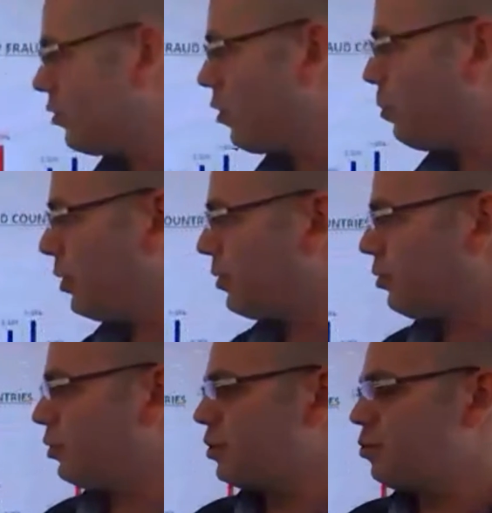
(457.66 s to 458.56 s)
And
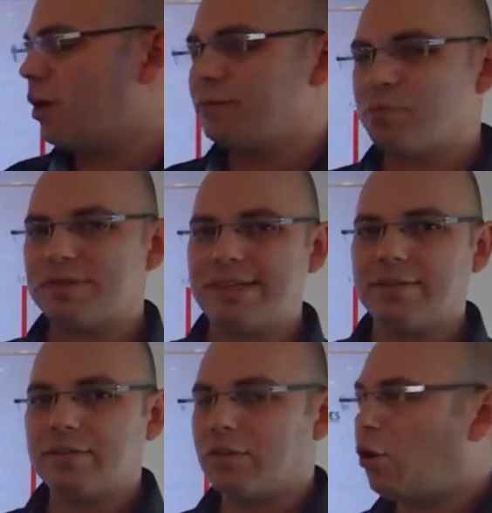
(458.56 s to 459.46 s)
media and
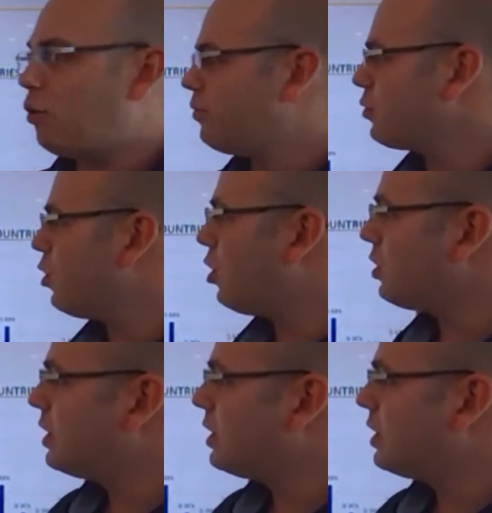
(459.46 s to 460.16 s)
e-content,